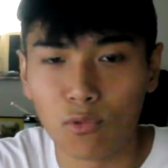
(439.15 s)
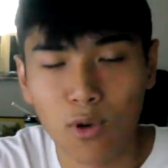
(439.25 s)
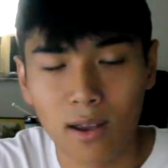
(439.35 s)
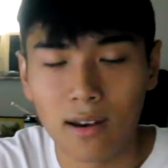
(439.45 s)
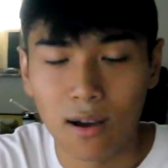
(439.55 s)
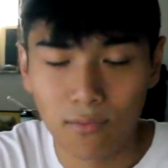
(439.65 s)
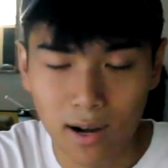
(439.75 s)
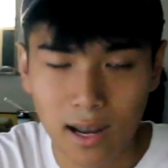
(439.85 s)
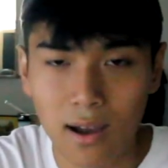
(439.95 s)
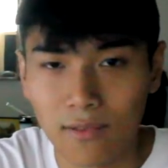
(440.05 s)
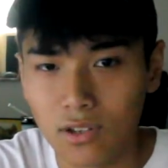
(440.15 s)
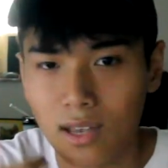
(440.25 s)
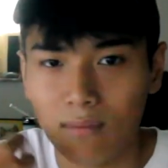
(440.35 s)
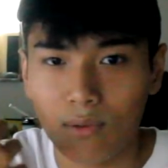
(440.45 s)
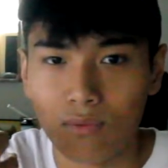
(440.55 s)
Right now I've just
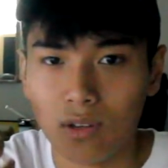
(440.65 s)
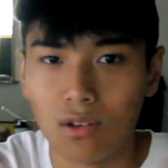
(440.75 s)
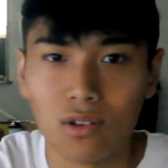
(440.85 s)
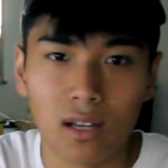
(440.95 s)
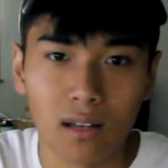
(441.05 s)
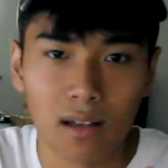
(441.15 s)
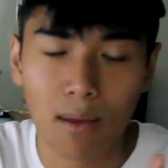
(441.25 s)
been researching.